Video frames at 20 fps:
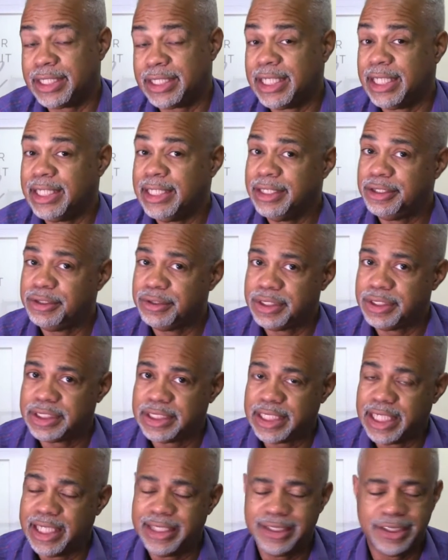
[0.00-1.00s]
They need you to
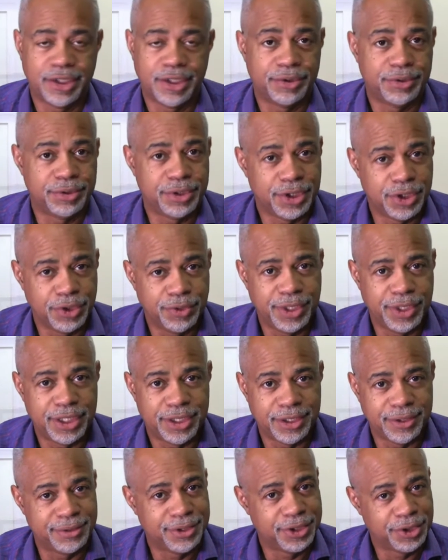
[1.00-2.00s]
sign. Don't do it.
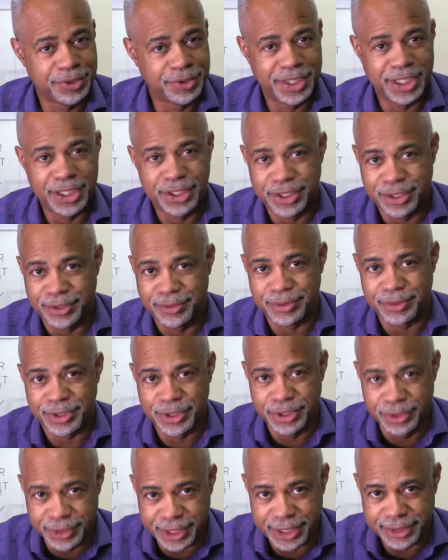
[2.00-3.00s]
Don't do it. Don't
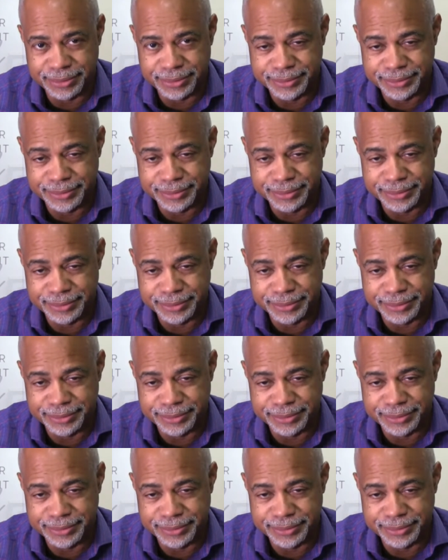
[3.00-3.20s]
do it.